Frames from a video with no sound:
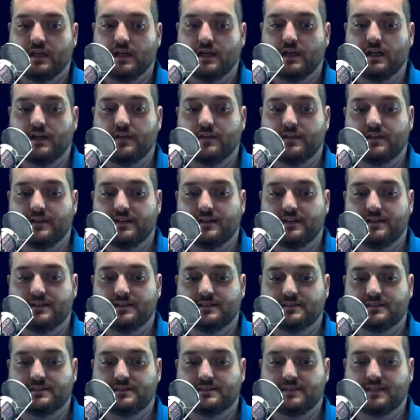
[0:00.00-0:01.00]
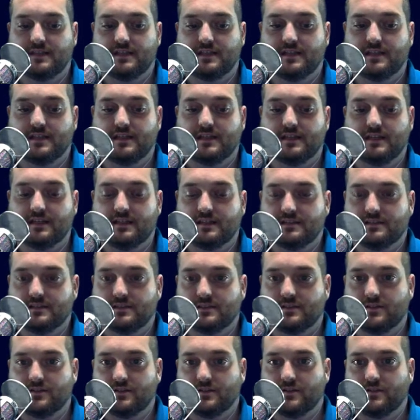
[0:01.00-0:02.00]
uh, than it is to say,
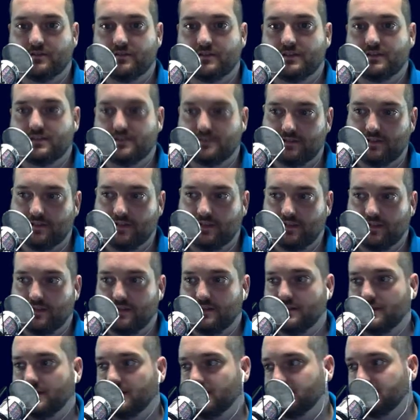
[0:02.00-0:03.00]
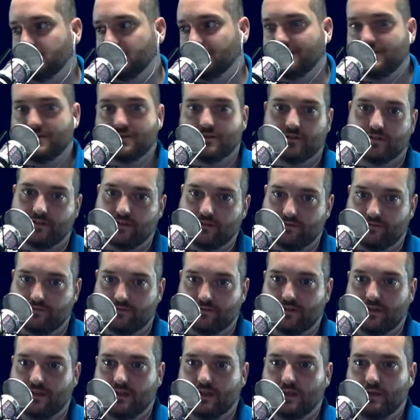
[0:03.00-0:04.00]
Alexa, turn off kitchen light, Alexa, turn
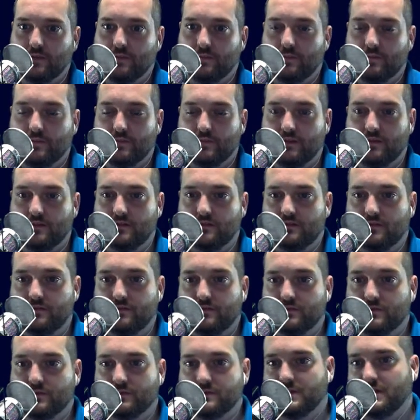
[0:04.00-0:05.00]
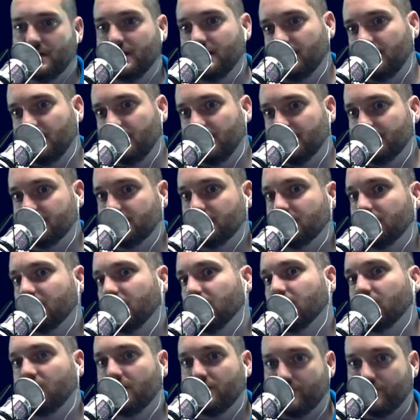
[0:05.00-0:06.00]
off uh, living room light, Alexa,
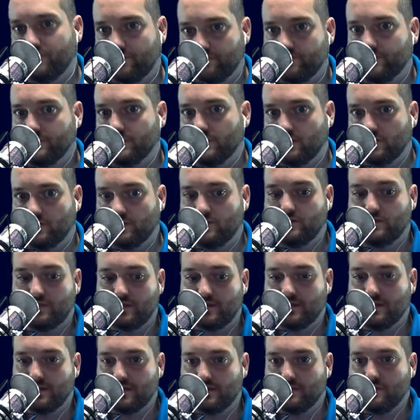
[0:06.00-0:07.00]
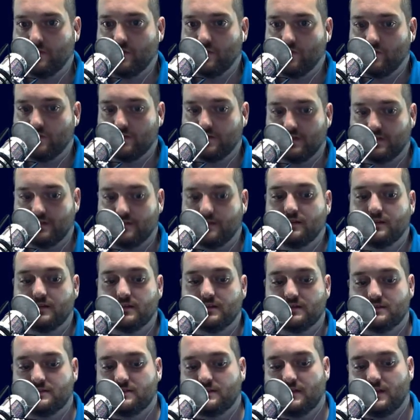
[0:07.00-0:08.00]
turn off. You know, you can keep going down the
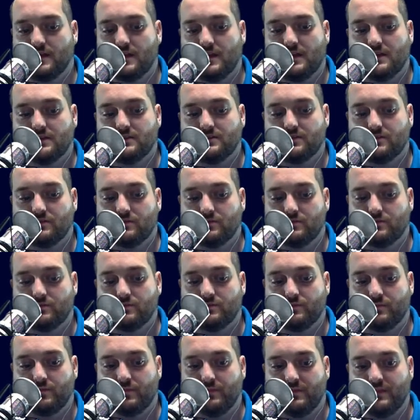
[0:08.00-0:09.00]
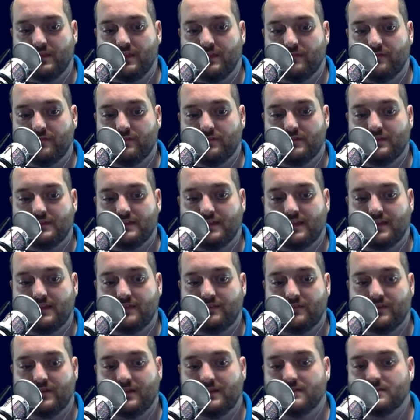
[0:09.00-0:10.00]
list. So definitely take
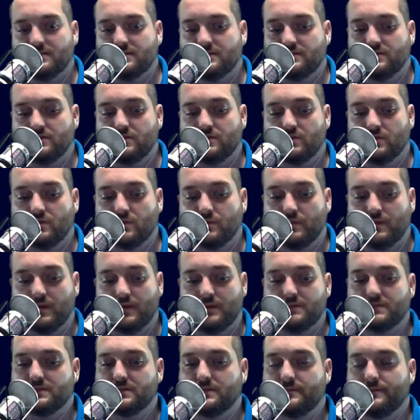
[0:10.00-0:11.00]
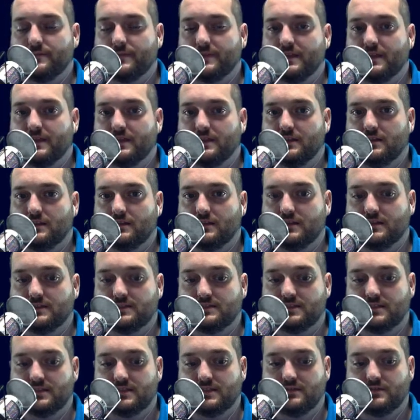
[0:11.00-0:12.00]
advantage of the group option that
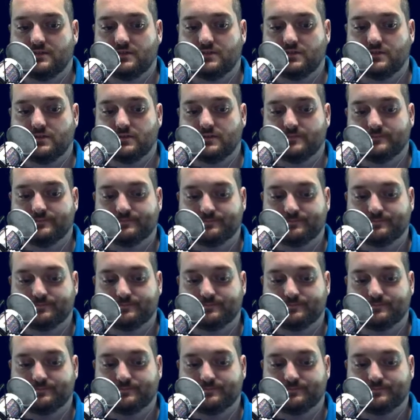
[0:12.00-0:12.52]
Alexa gives you.